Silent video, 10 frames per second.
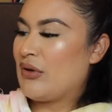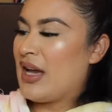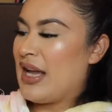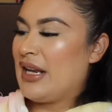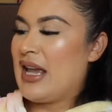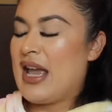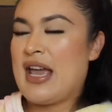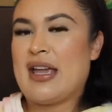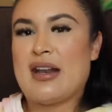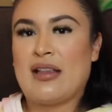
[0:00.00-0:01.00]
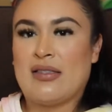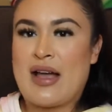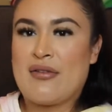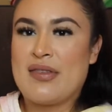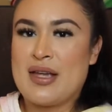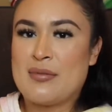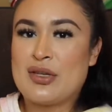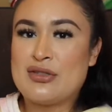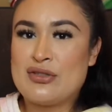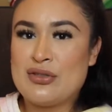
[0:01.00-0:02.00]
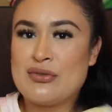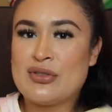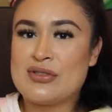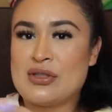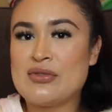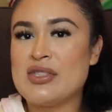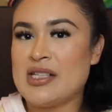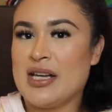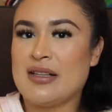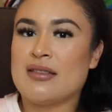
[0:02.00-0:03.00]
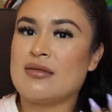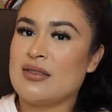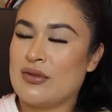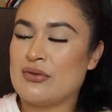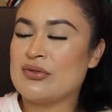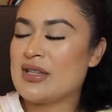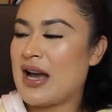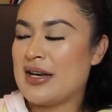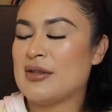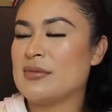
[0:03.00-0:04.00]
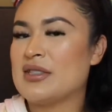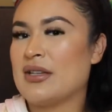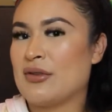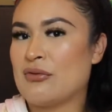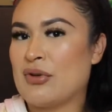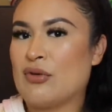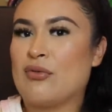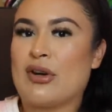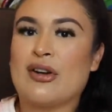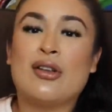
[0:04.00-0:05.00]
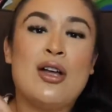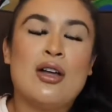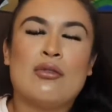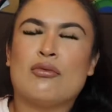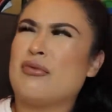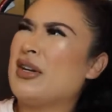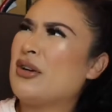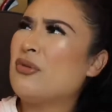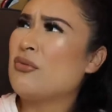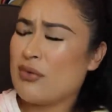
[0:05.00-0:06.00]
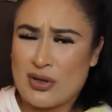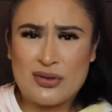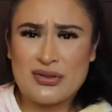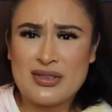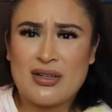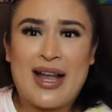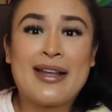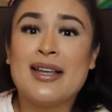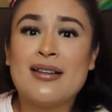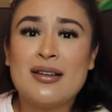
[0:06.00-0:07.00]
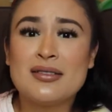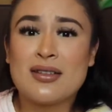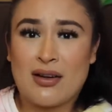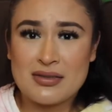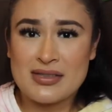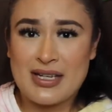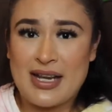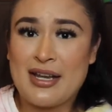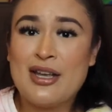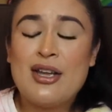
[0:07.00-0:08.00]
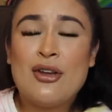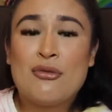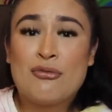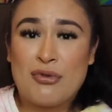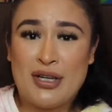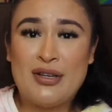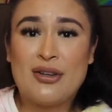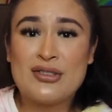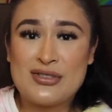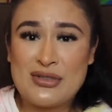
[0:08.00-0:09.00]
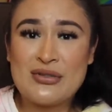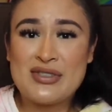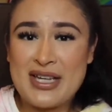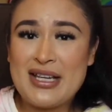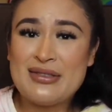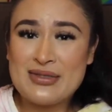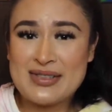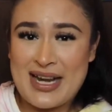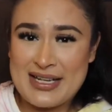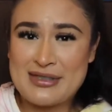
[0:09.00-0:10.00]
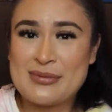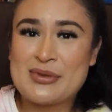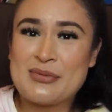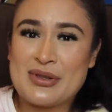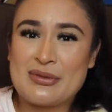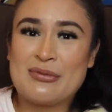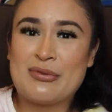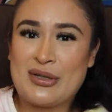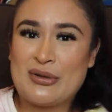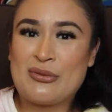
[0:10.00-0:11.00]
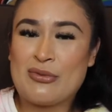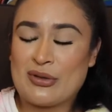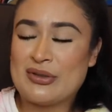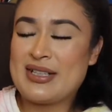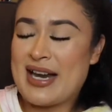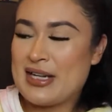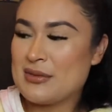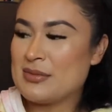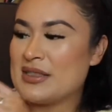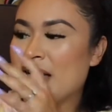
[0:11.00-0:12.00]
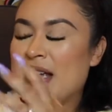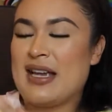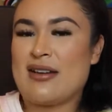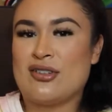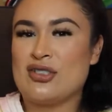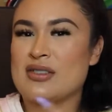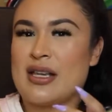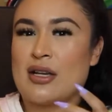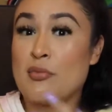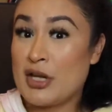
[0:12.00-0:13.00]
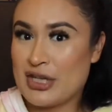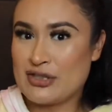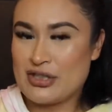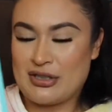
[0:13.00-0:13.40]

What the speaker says: ahead and allow them to associate those items in the real world. I cannot talk today. Associate those items with the real world items and not just like a picture.